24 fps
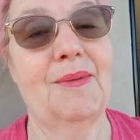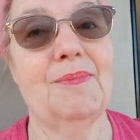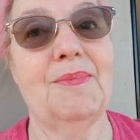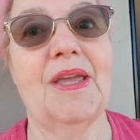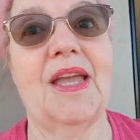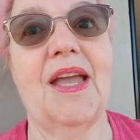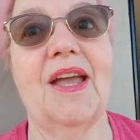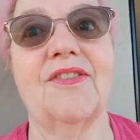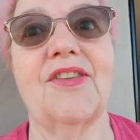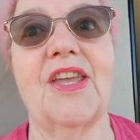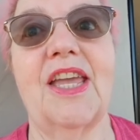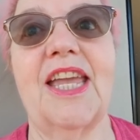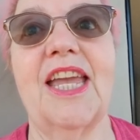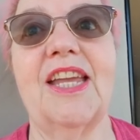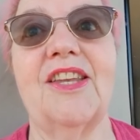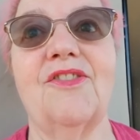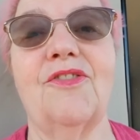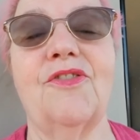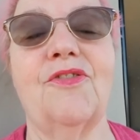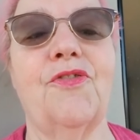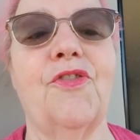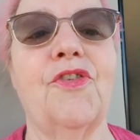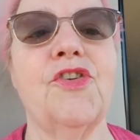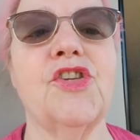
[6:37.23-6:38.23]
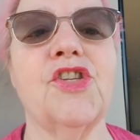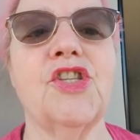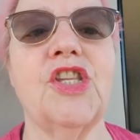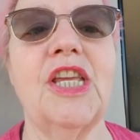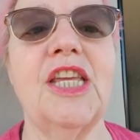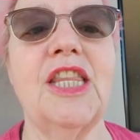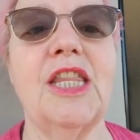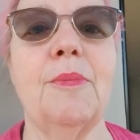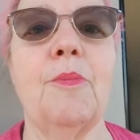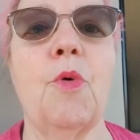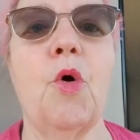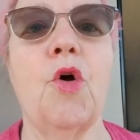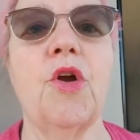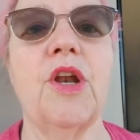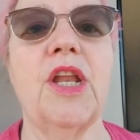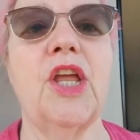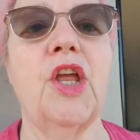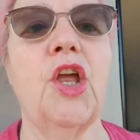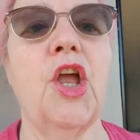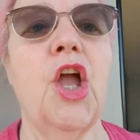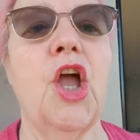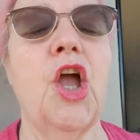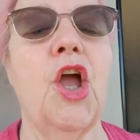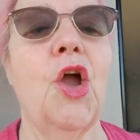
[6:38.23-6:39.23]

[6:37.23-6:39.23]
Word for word: because I get first thing in the morning